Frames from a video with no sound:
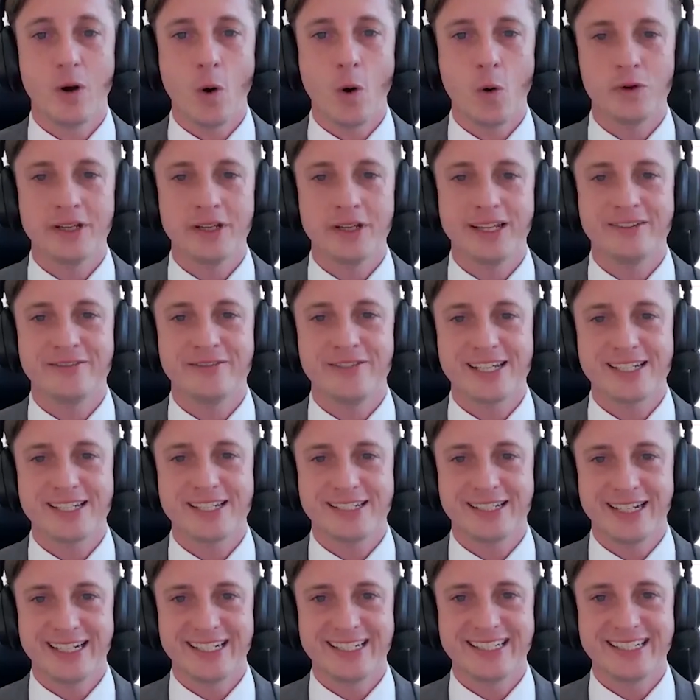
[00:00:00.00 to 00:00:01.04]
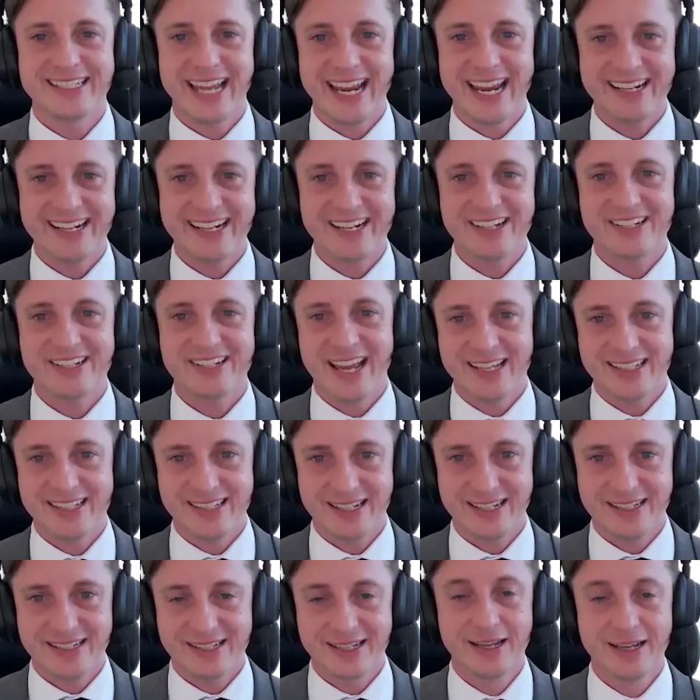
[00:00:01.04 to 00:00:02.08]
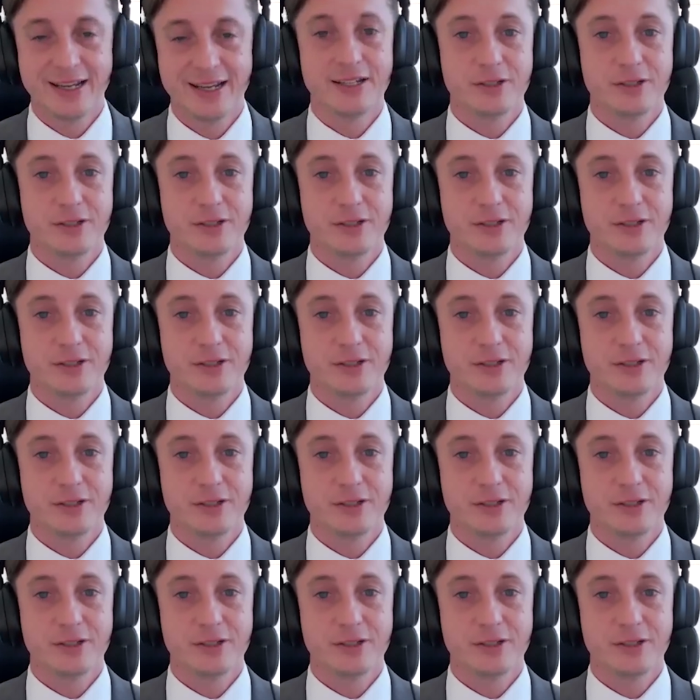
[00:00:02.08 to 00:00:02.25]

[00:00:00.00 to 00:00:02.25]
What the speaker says: only investing in Danish assets.